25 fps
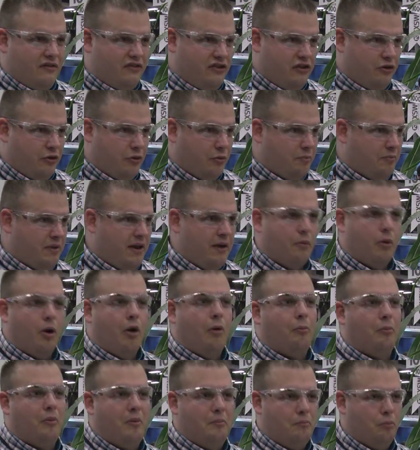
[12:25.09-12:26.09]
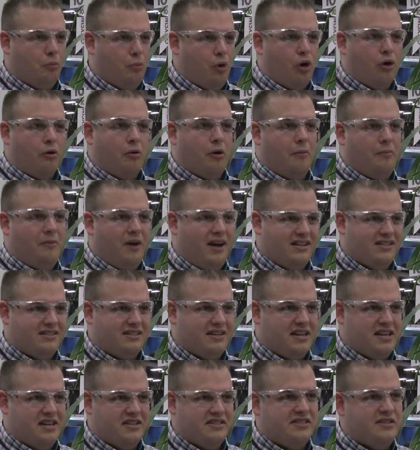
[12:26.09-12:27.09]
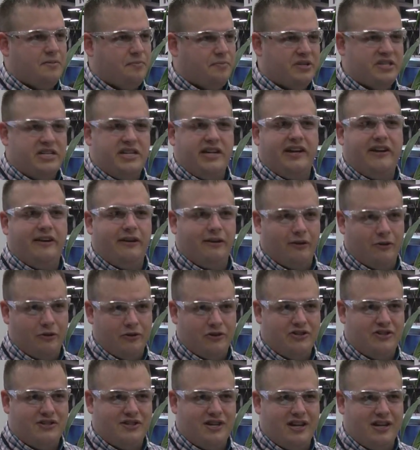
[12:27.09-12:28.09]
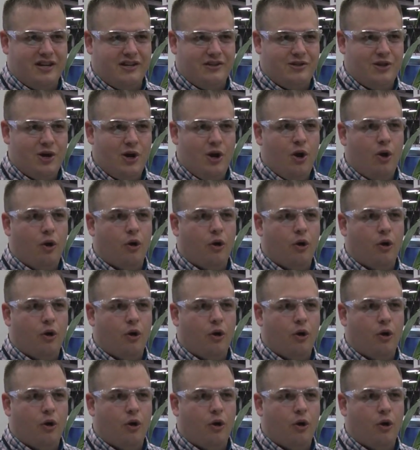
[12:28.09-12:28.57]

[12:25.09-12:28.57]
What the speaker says: to be more robust against a particular disease